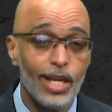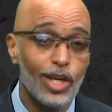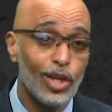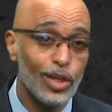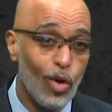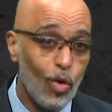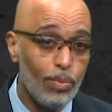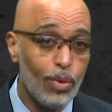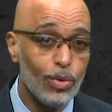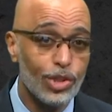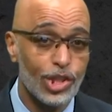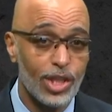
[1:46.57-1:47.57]

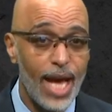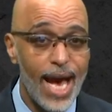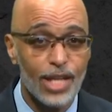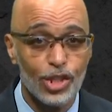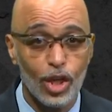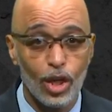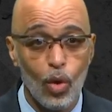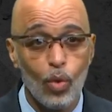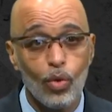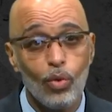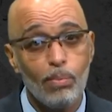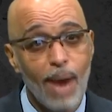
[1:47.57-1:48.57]
global slash
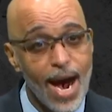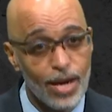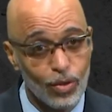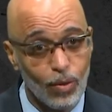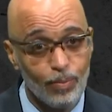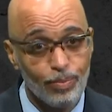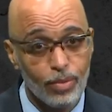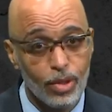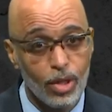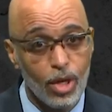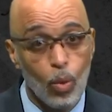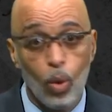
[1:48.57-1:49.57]
local model,
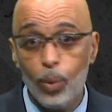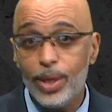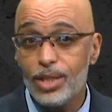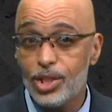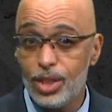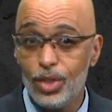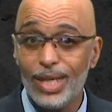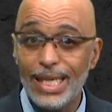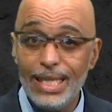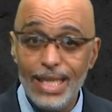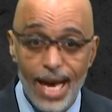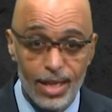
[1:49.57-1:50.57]
where we are still
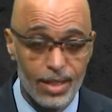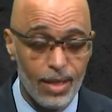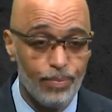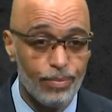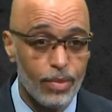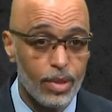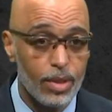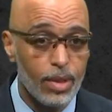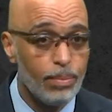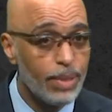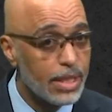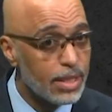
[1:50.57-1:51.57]
connected,
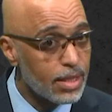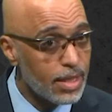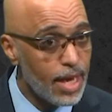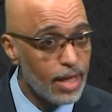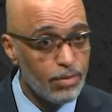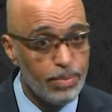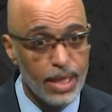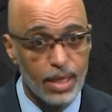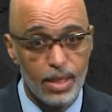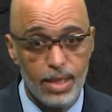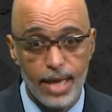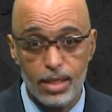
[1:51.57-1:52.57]
but instead of being
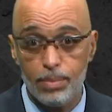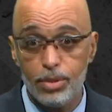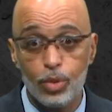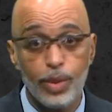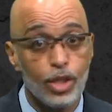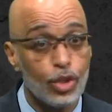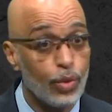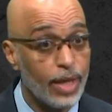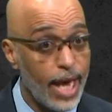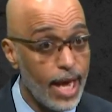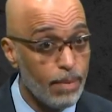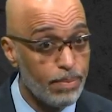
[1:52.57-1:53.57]
connected between two
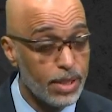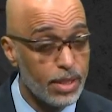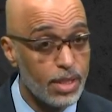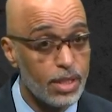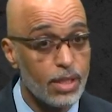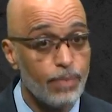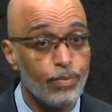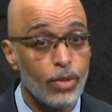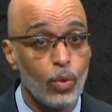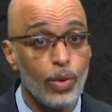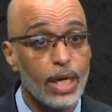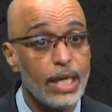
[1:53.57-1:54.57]
campuses,
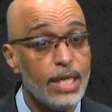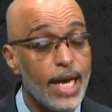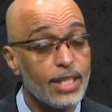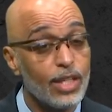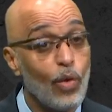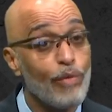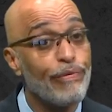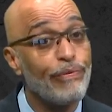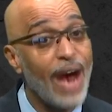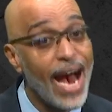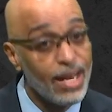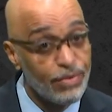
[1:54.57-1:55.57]
we're connected on
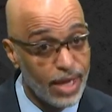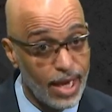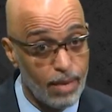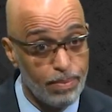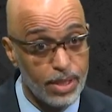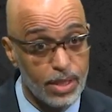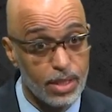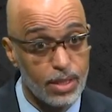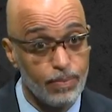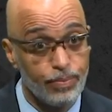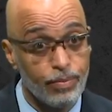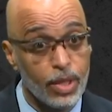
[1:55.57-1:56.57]
five campuses.
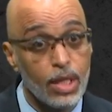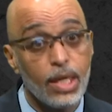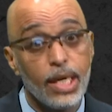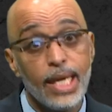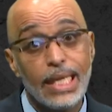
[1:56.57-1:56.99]
In